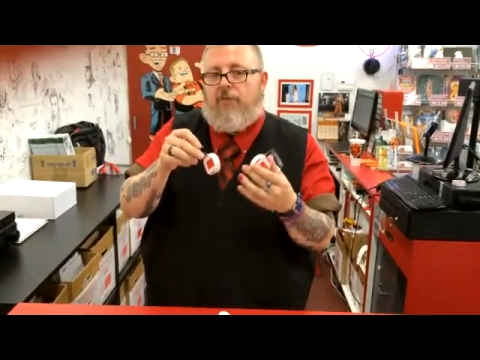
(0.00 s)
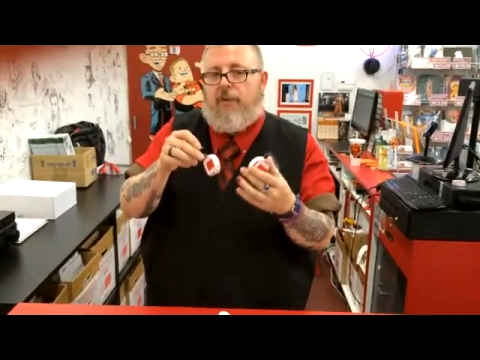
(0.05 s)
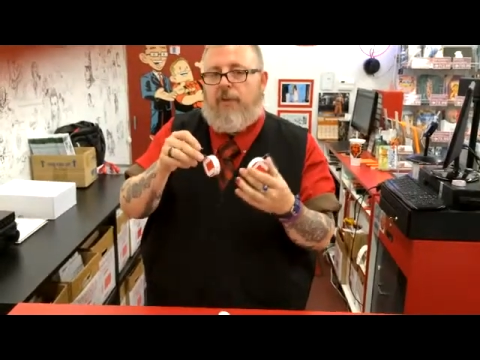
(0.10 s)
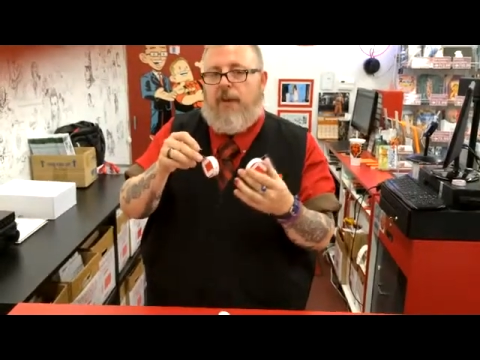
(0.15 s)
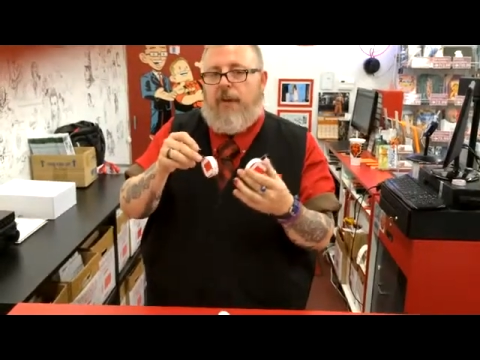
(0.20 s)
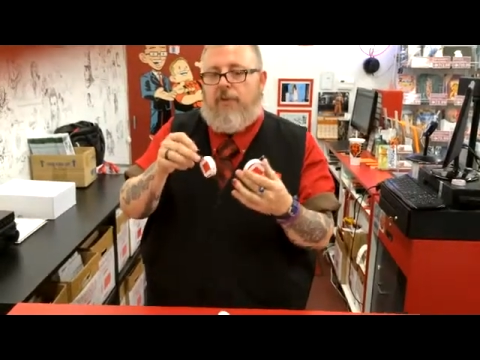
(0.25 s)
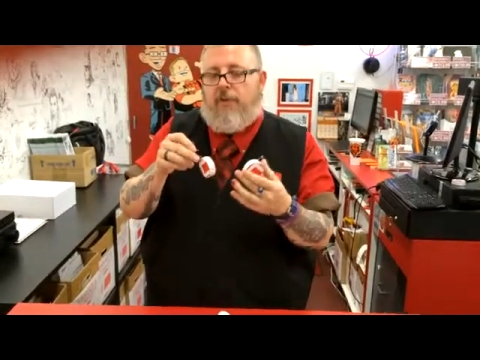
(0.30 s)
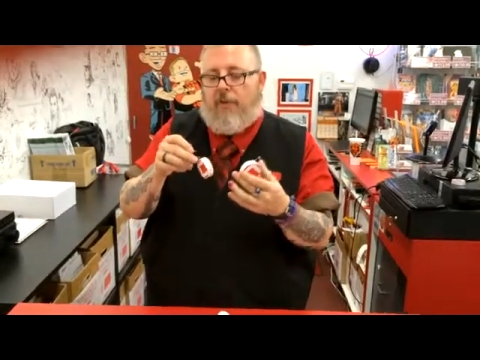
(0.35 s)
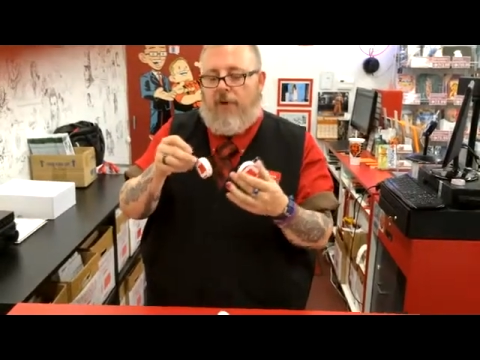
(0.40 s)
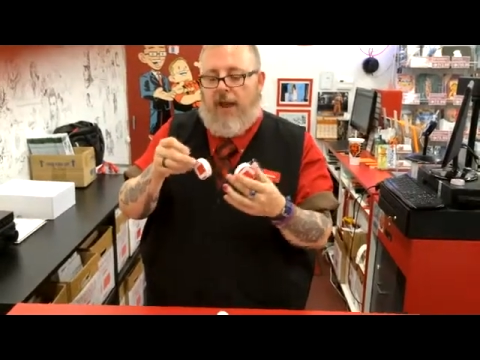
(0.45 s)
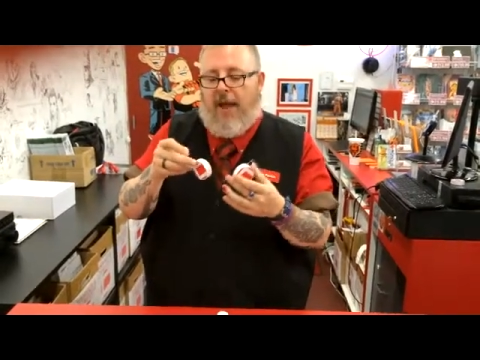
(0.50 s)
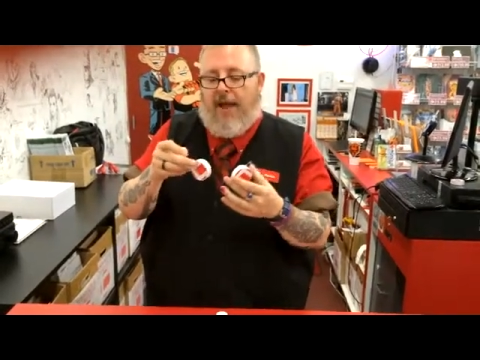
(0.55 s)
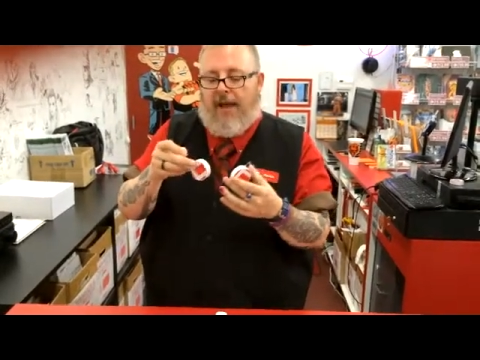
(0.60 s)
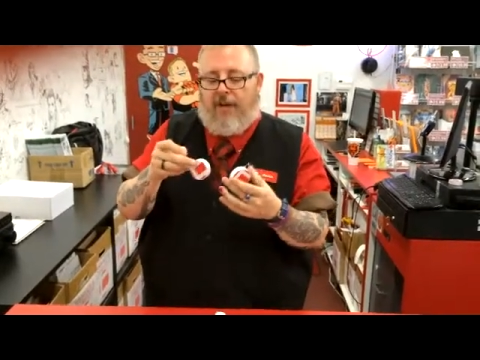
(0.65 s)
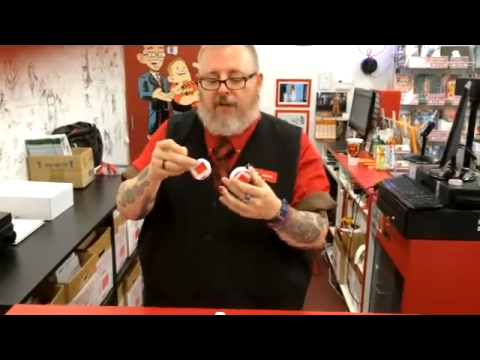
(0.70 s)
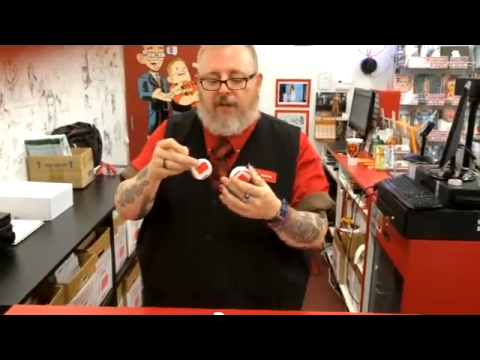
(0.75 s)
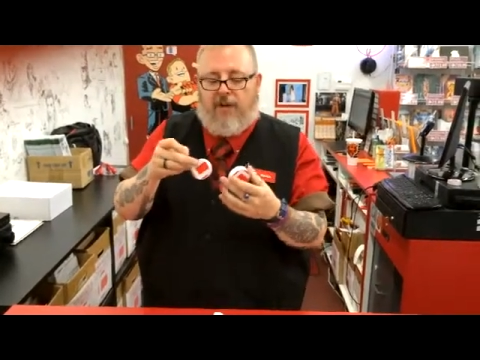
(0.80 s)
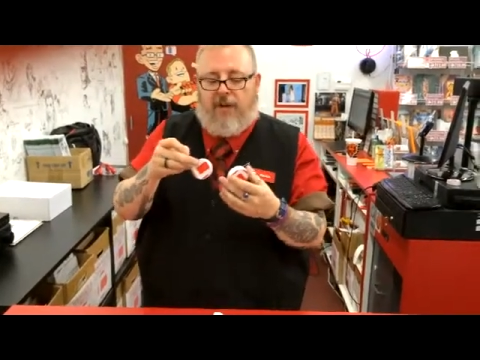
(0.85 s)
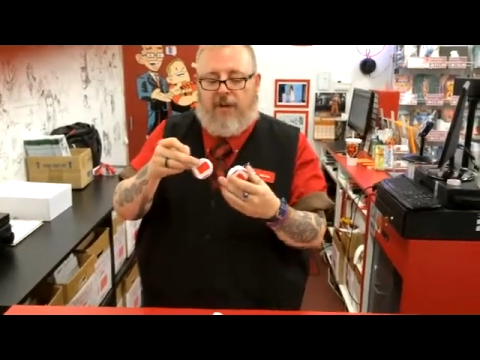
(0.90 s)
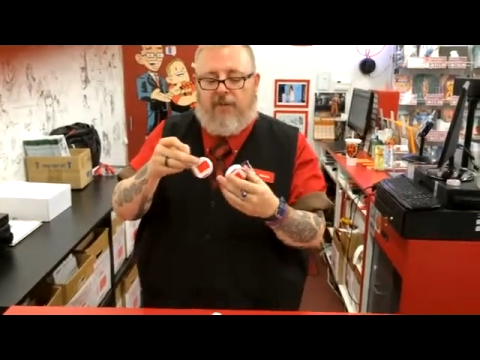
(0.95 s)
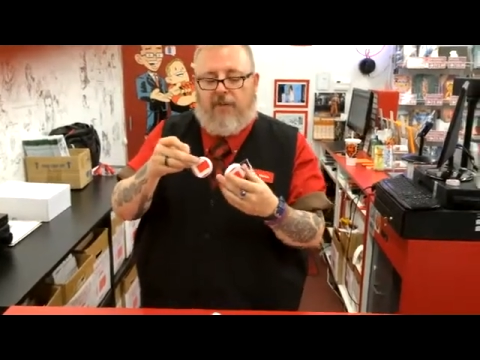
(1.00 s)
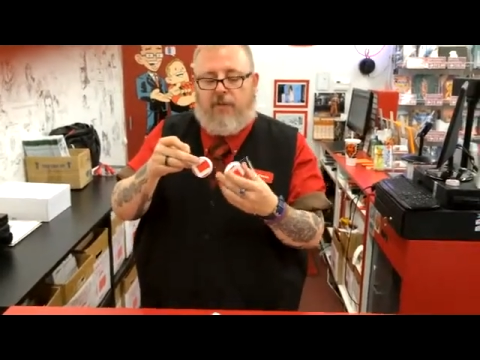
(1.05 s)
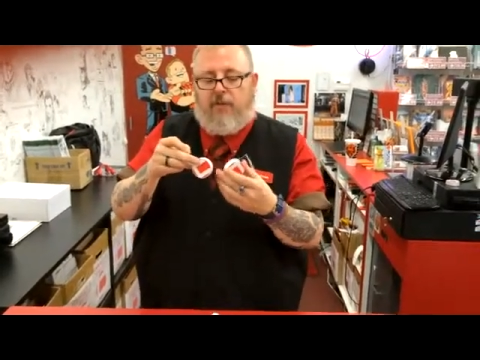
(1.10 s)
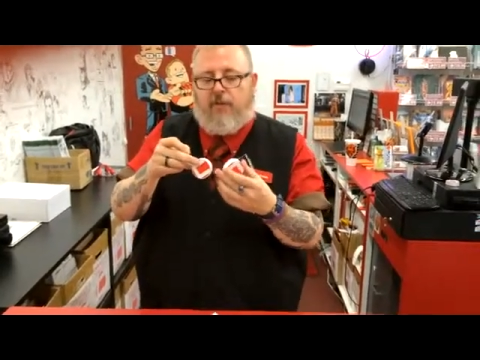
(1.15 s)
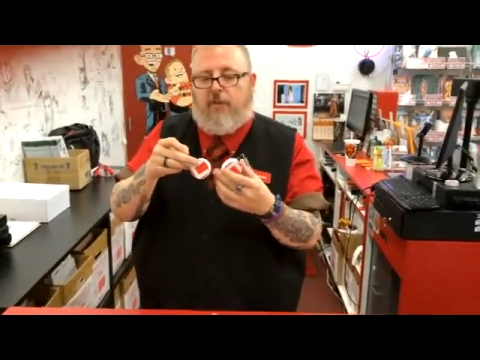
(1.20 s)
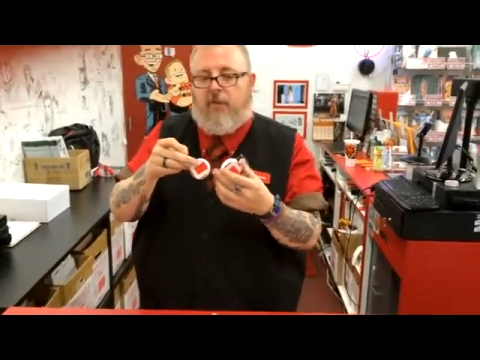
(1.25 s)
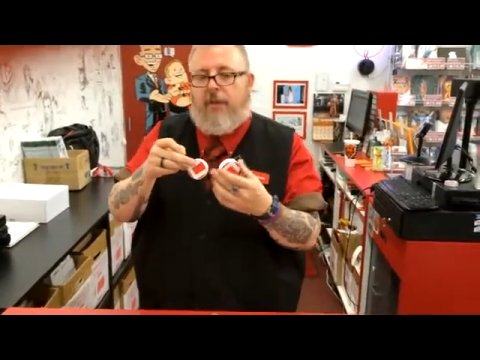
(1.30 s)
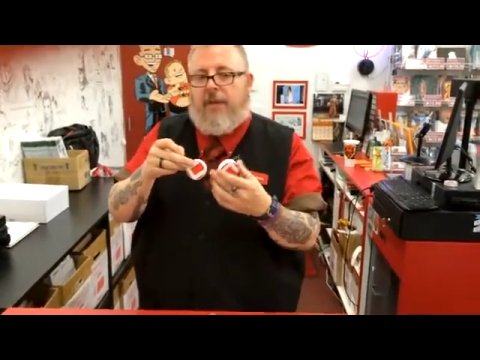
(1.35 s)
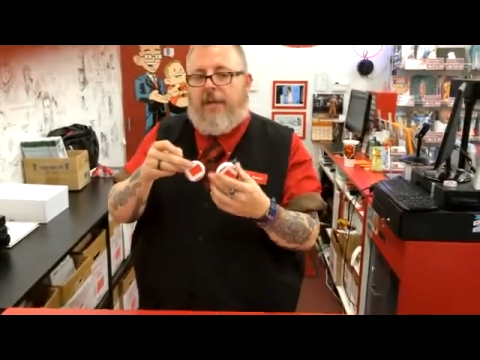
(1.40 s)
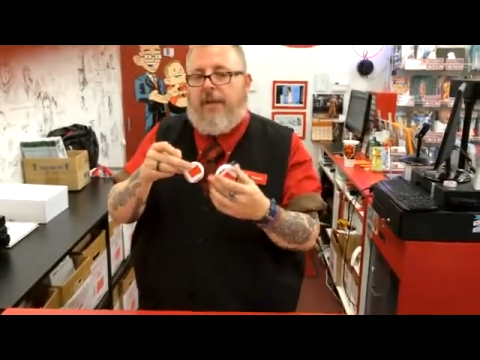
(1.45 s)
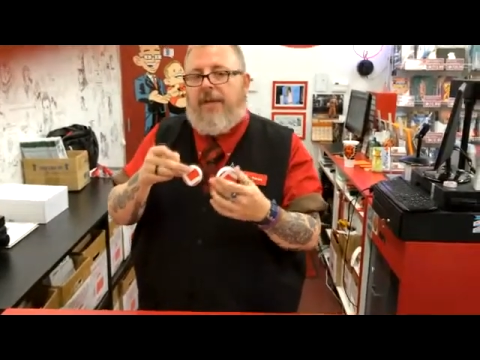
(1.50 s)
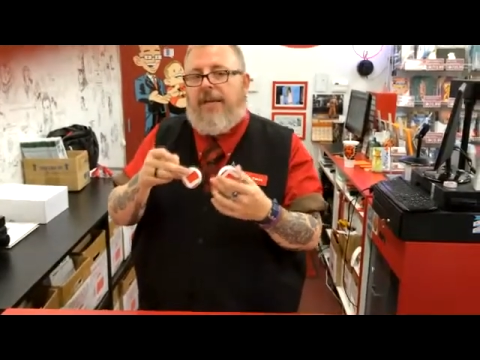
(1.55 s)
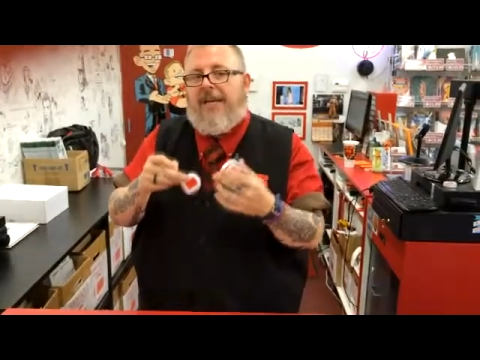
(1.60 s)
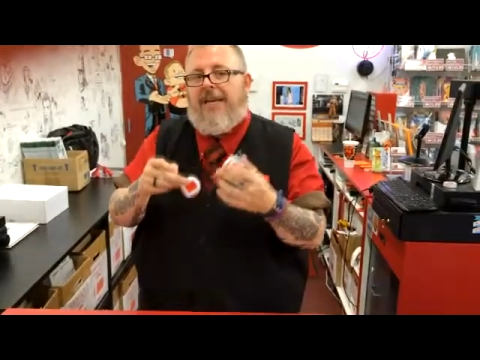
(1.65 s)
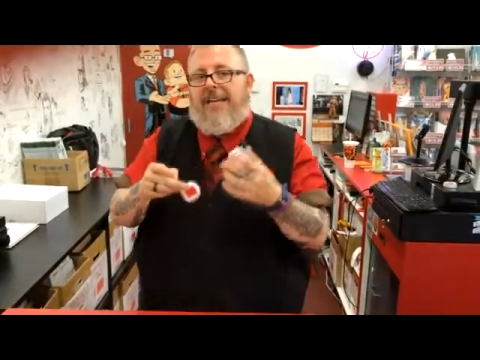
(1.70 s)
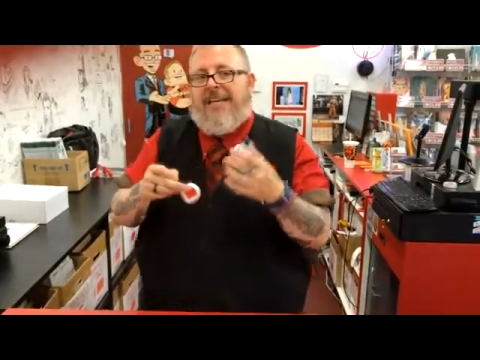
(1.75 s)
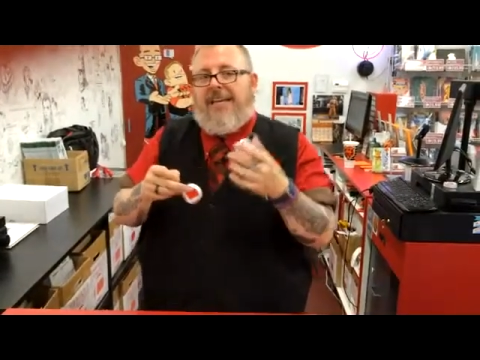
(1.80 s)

together and hangs it on their tree